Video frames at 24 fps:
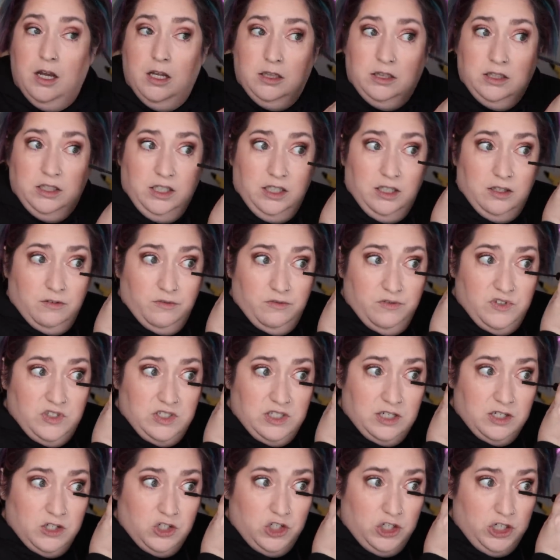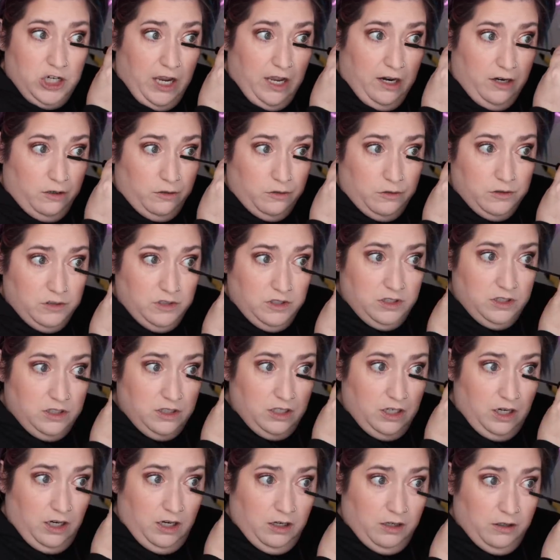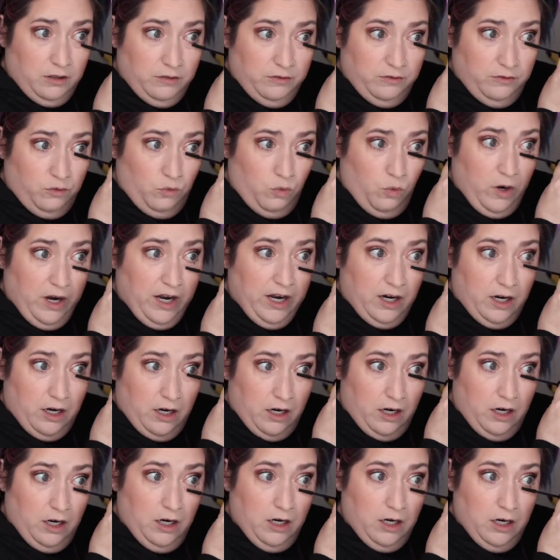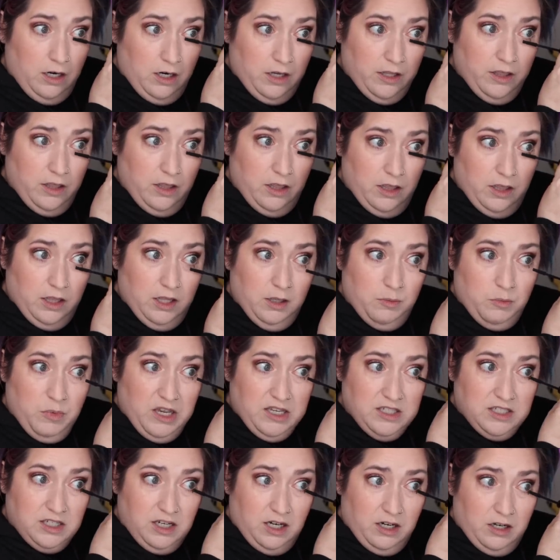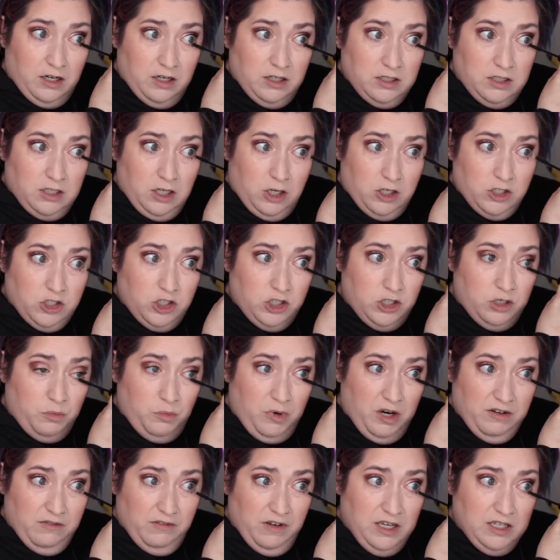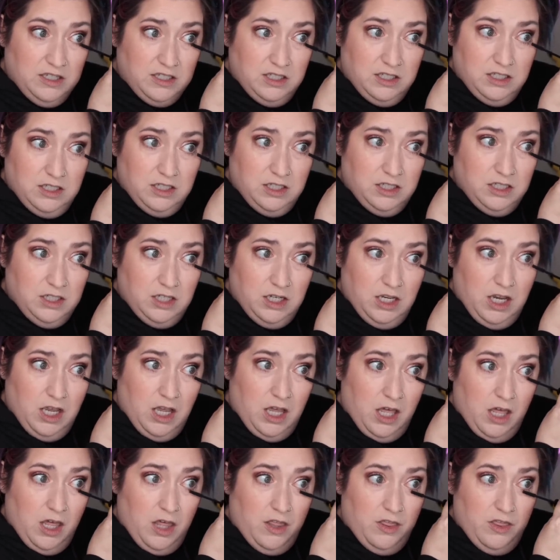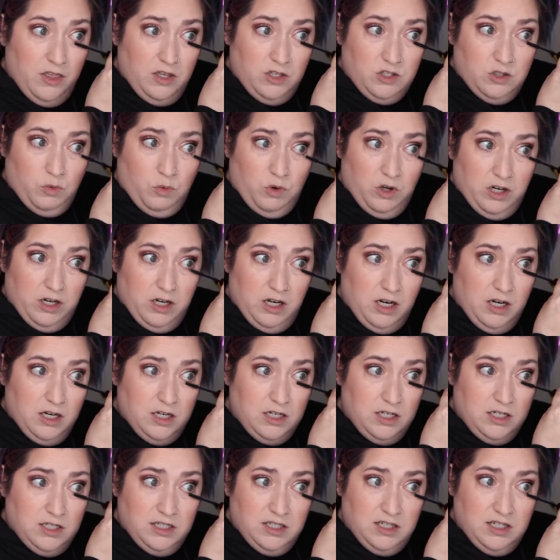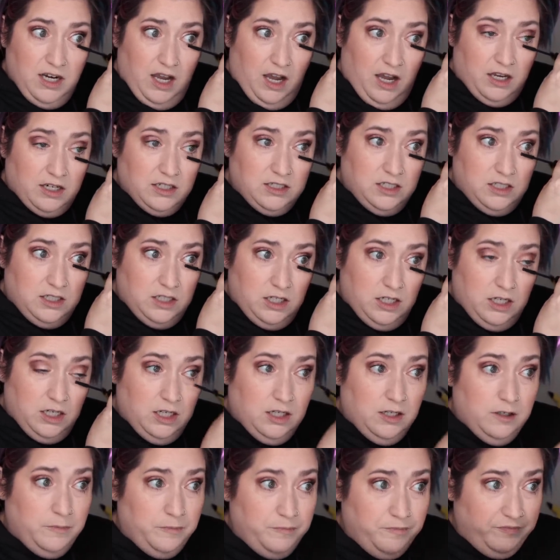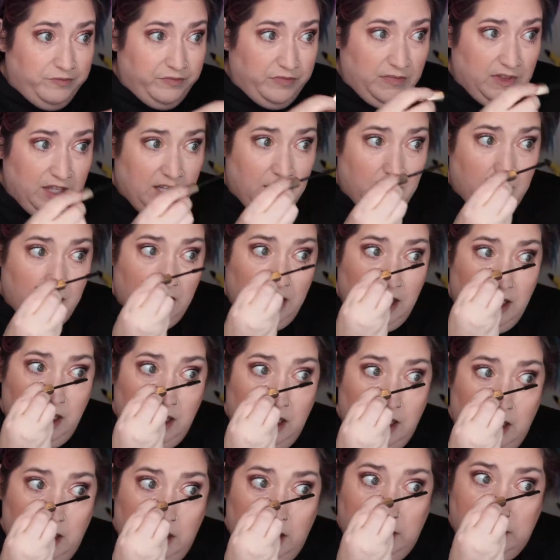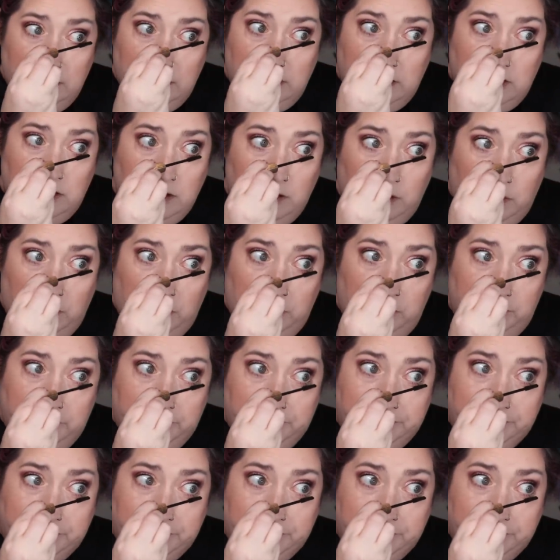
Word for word: leaves shadows of where the mascara touched my face. This one does not. And so,